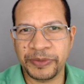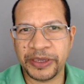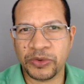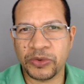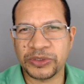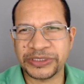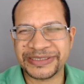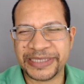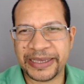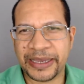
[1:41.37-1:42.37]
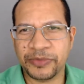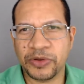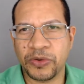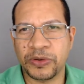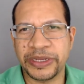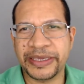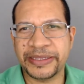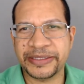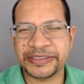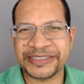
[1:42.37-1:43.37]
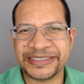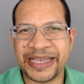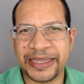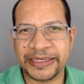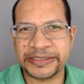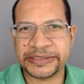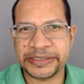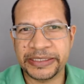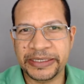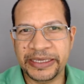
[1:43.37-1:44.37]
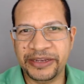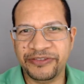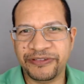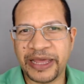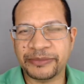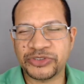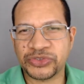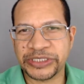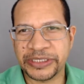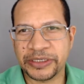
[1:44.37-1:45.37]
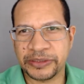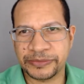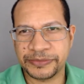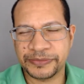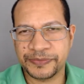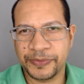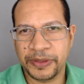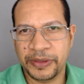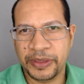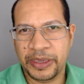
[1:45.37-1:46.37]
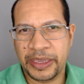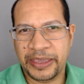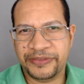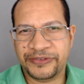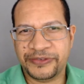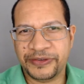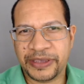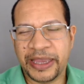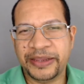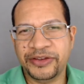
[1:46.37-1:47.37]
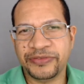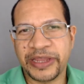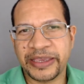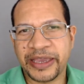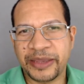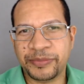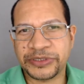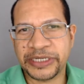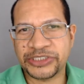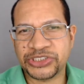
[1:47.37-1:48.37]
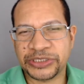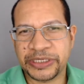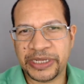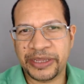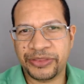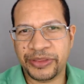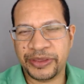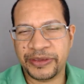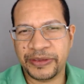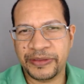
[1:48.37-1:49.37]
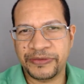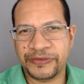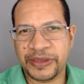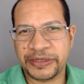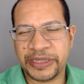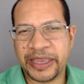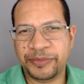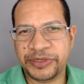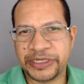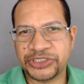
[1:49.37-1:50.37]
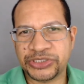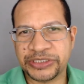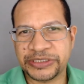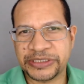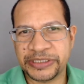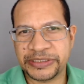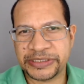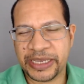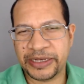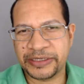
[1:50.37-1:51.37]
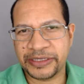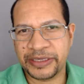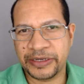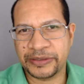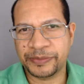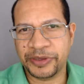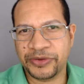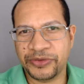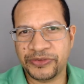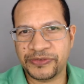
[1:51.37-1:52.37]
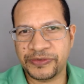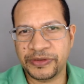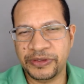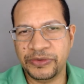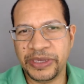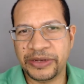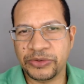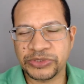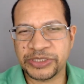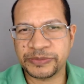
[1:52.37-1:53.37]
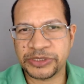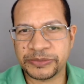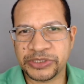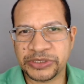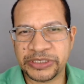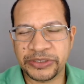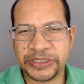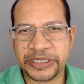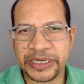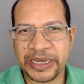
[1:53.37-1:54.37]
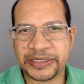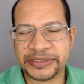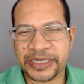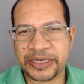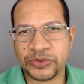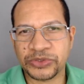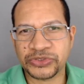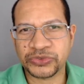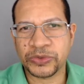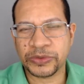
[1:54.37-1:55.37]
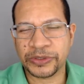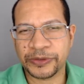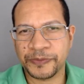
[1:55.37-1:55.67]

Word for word: because I'm calling it the silent inflammatory killer. It's kind of like hypertension, I think, is that hypertension is the silent killer because you get no symptoms until you get a heart attack or a stroke.